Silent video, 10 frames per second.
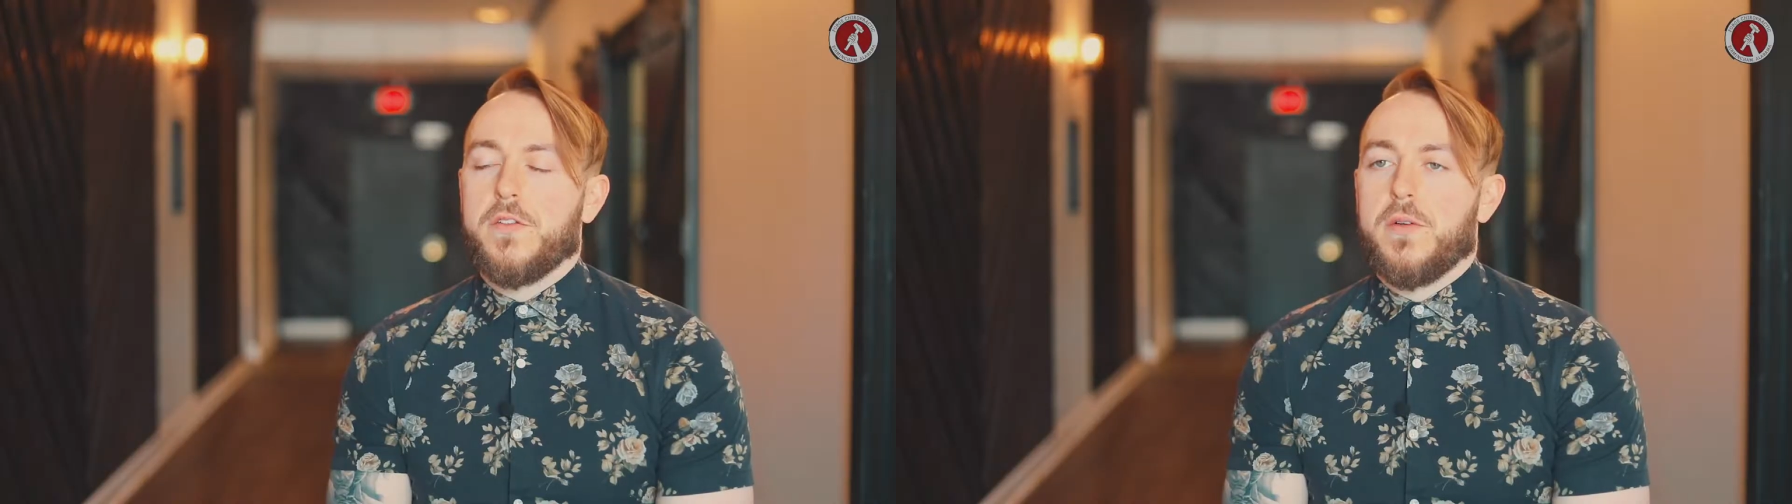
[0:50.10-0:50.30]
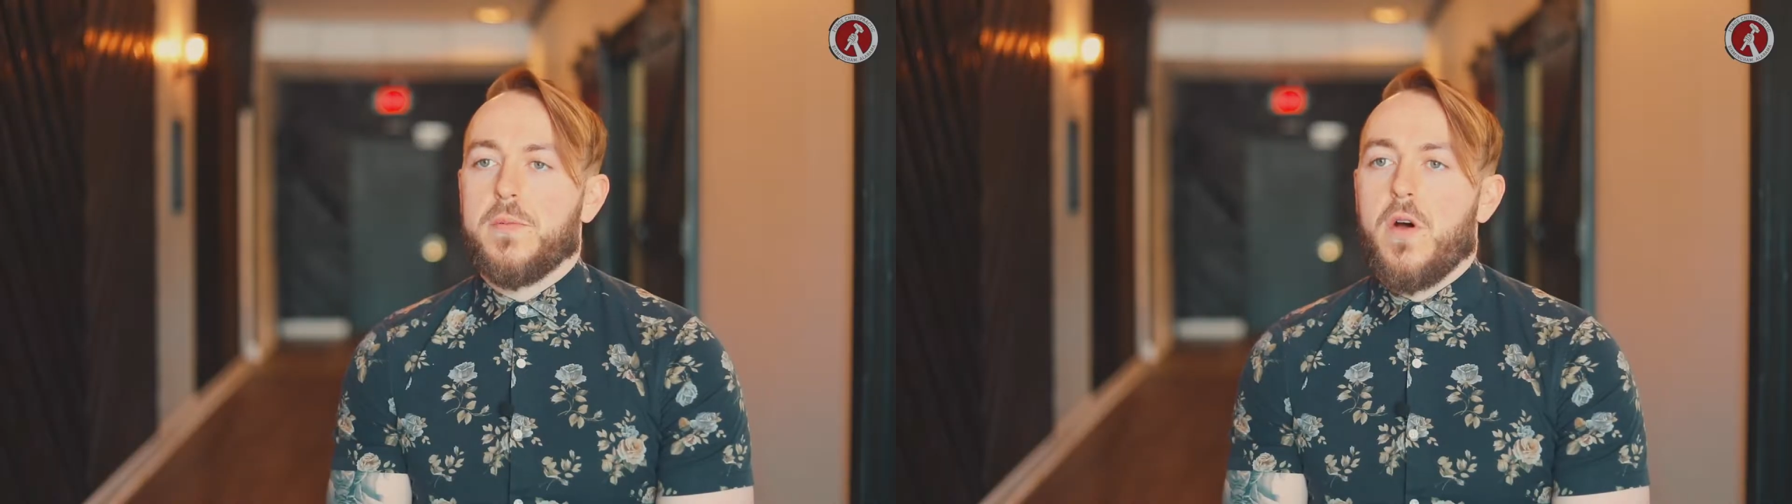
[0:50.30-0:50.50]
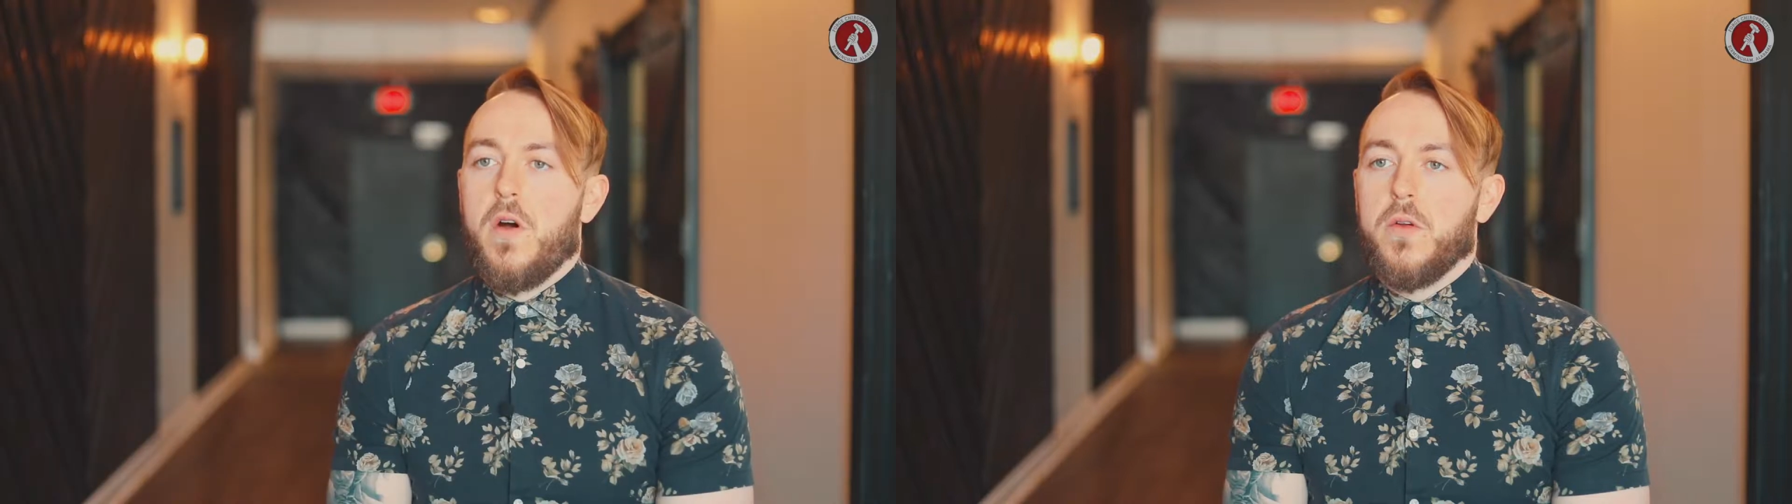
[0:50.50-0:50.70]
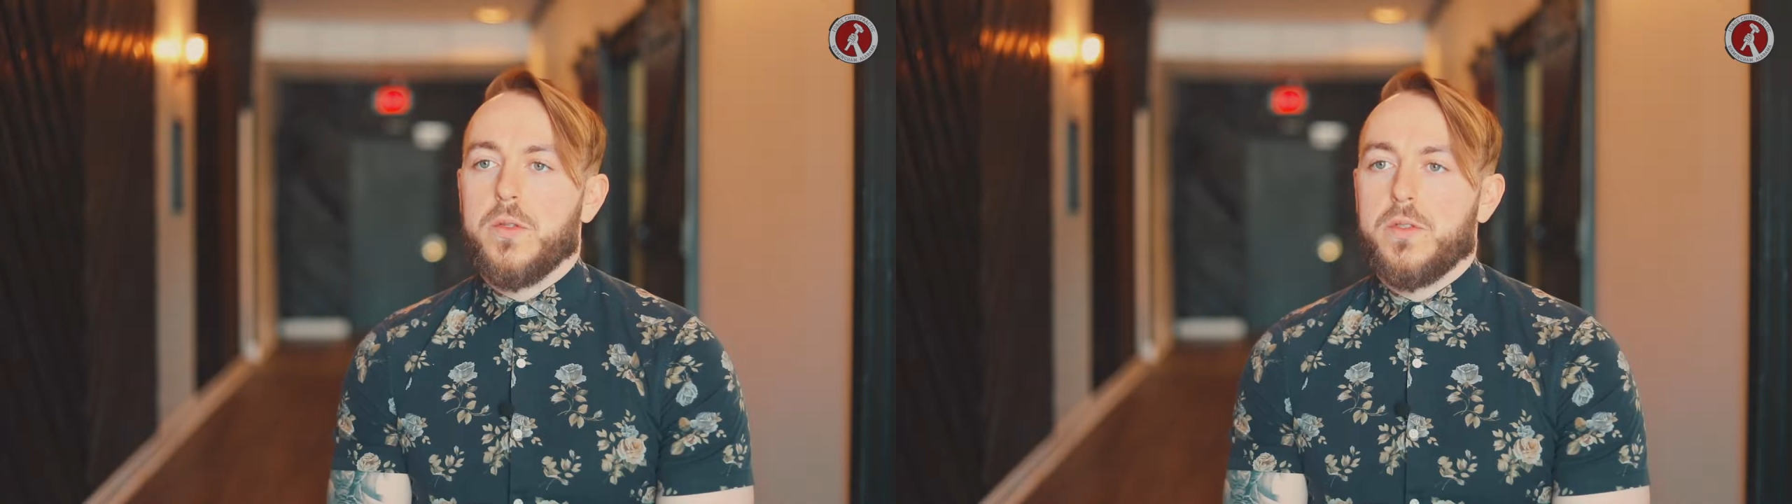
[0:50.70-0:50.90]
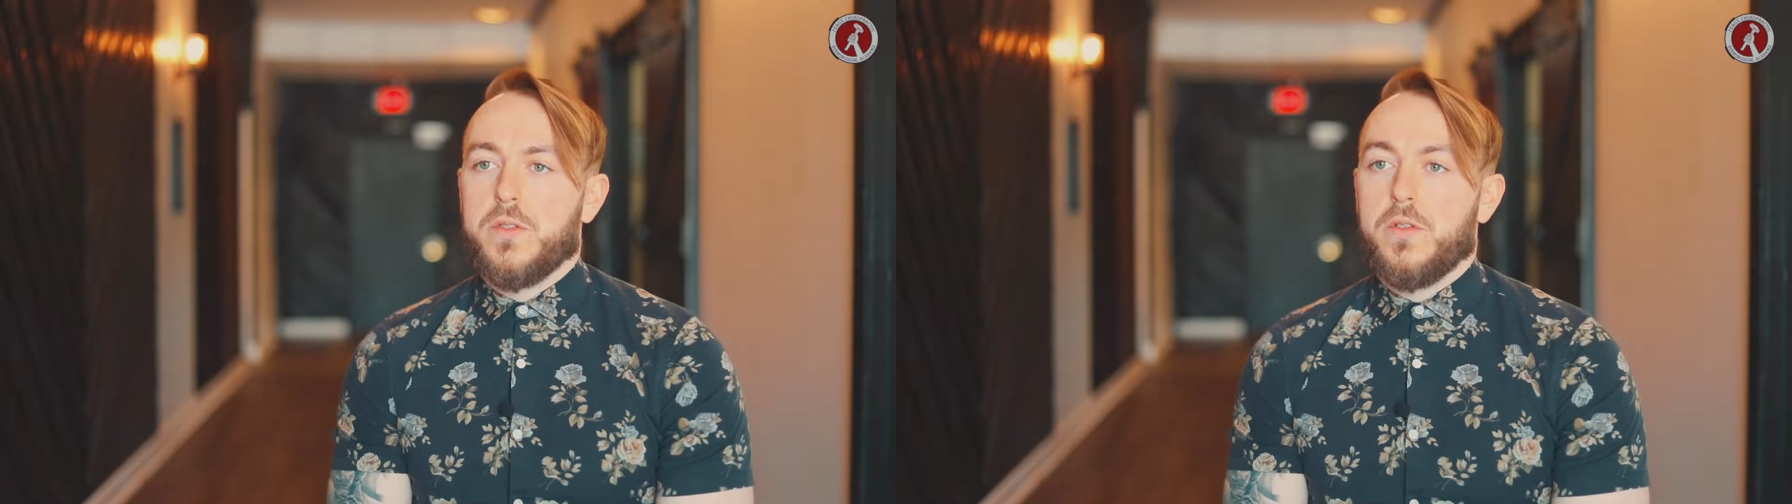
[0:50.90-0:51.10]
from
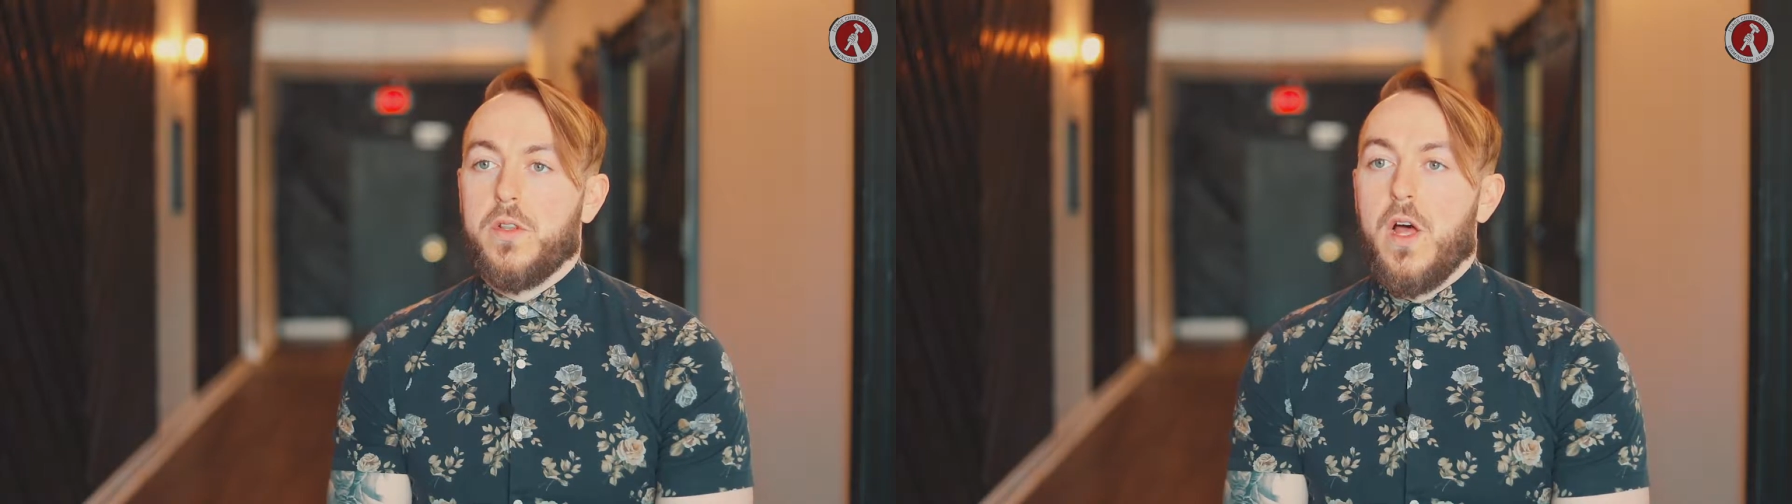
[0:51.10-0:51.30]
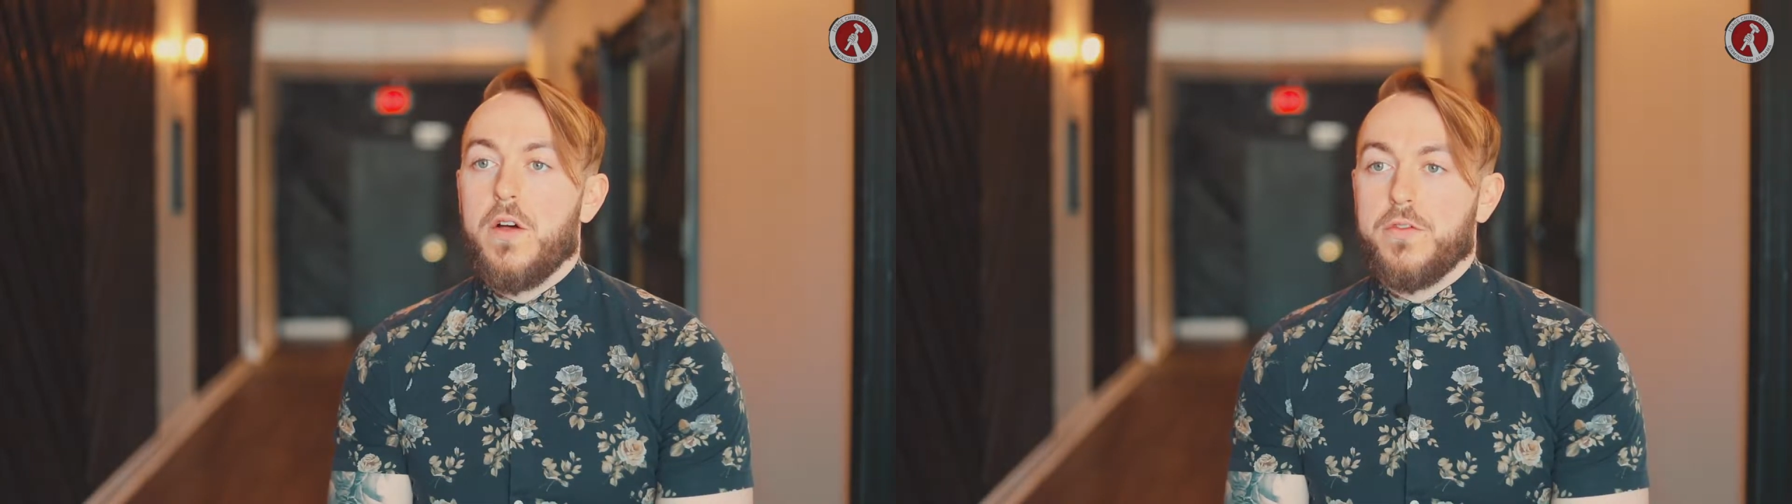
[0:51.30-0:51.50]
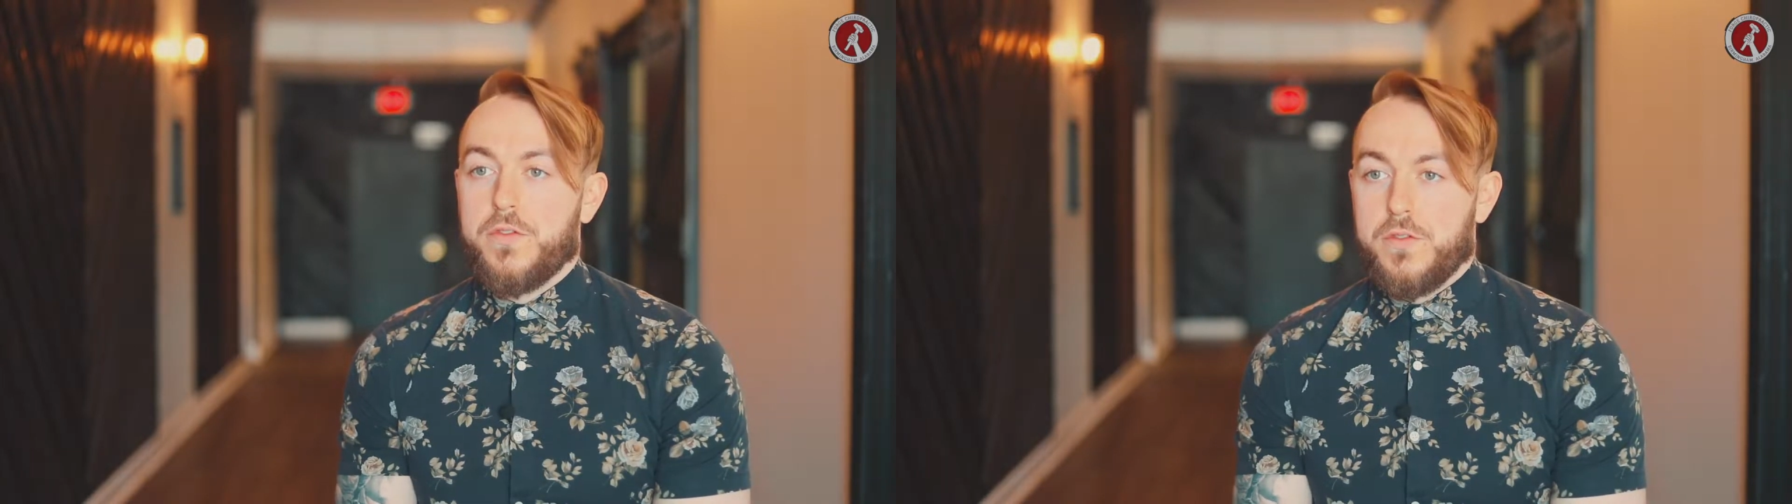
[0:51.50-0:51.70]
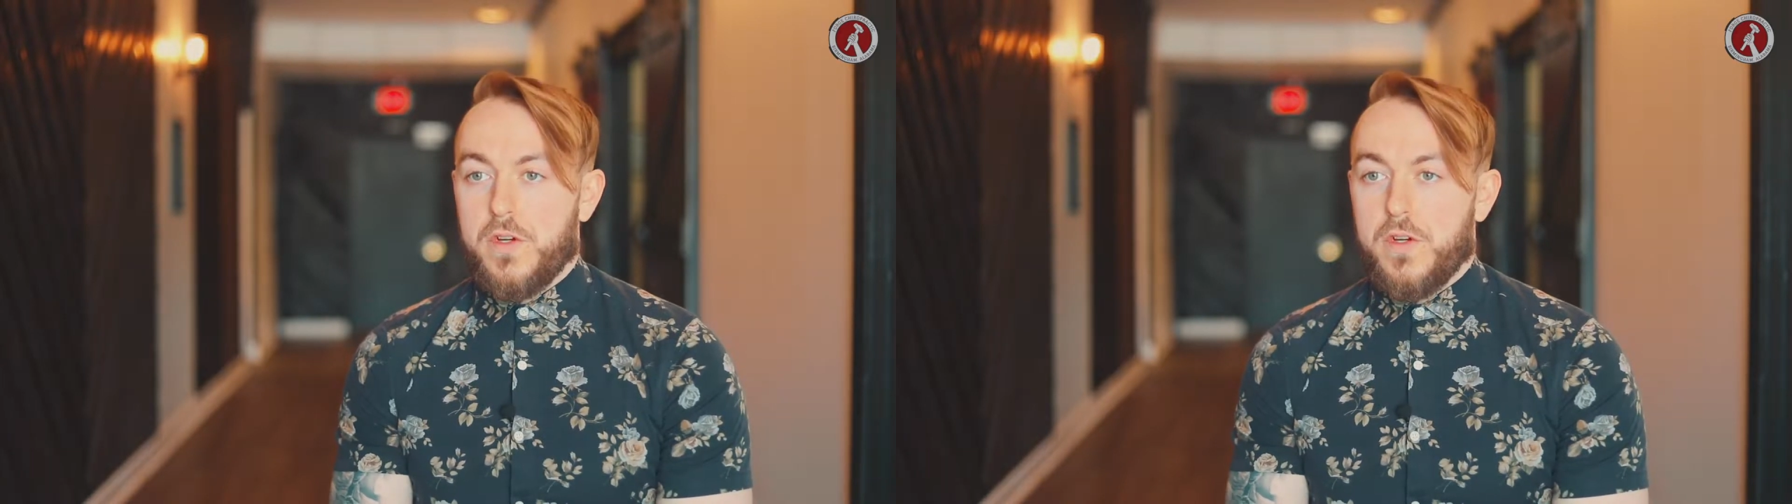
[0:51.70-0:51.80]
our love